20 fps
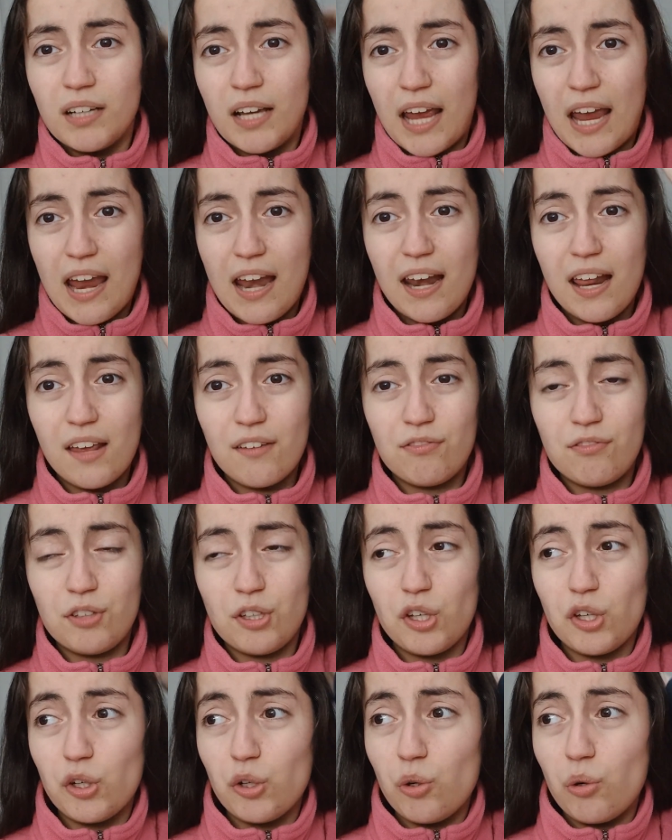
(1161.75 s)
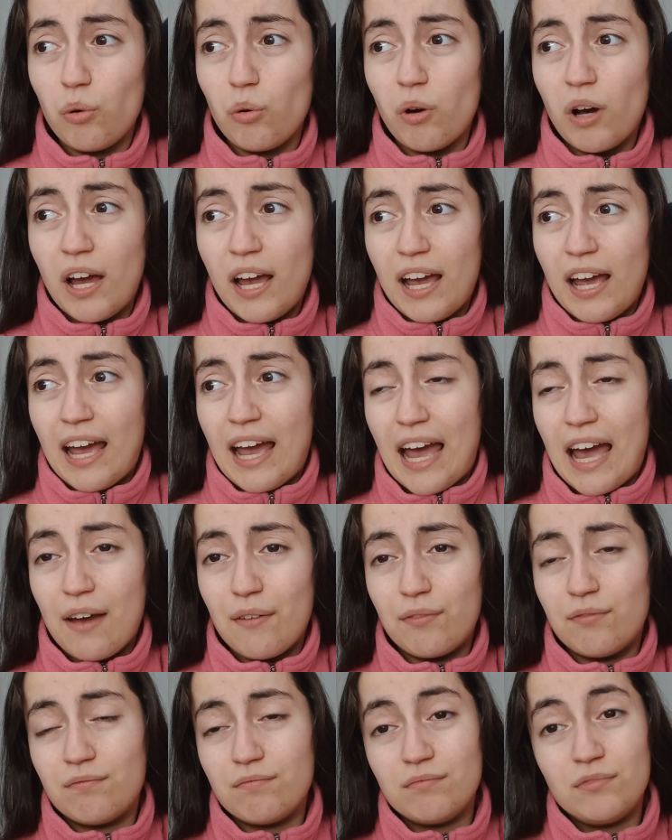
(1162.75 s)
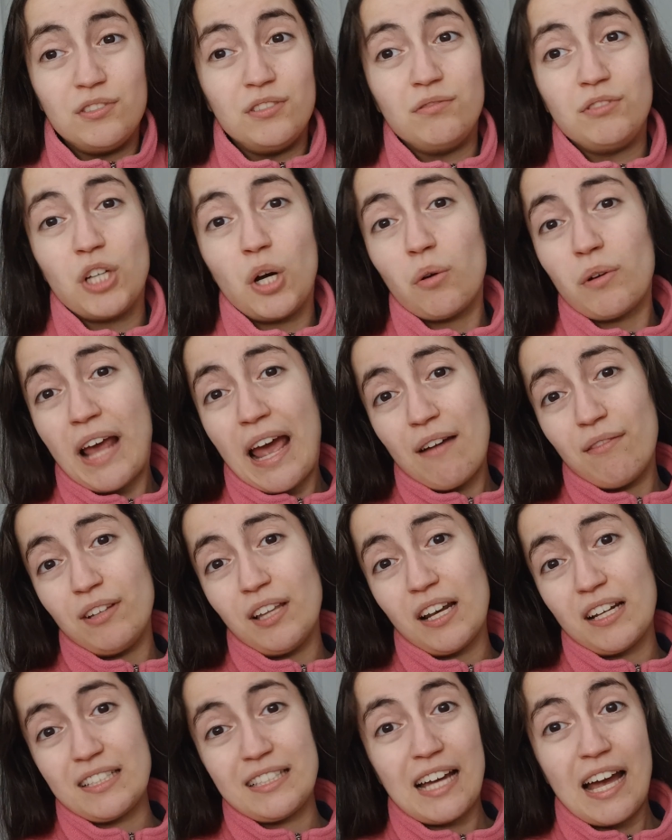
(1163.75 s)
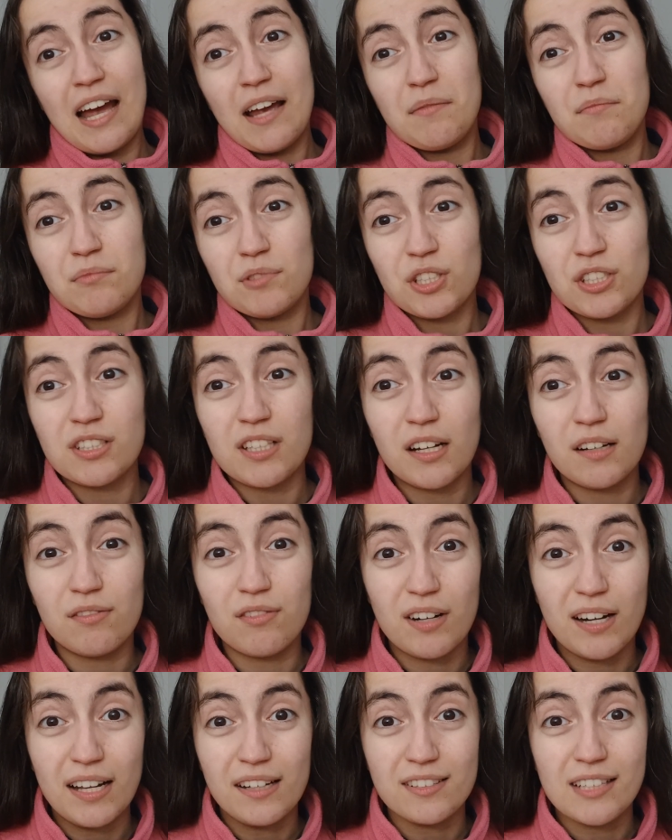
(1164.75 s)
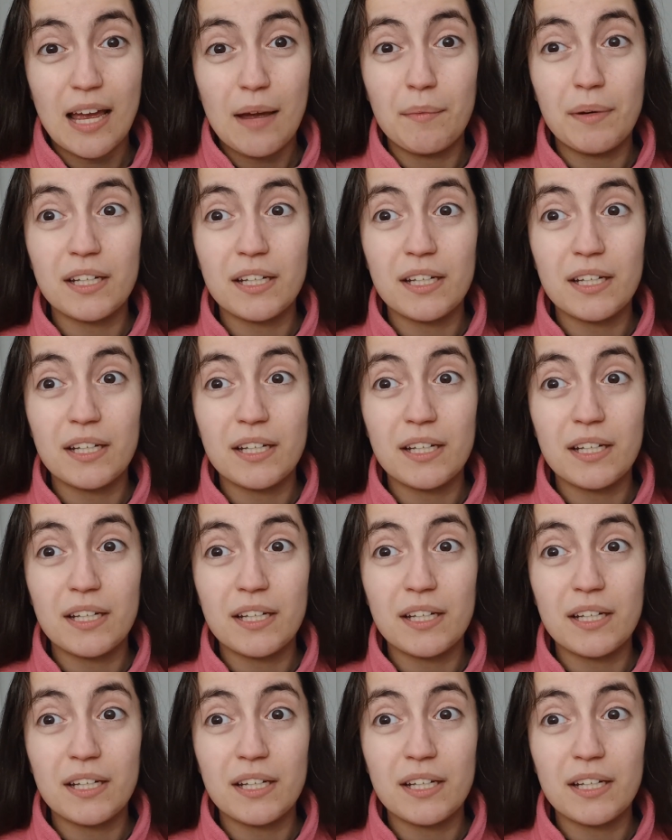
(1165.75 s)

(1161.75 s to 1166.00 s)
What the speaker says: And if you don't have a lot of time to study for an exam,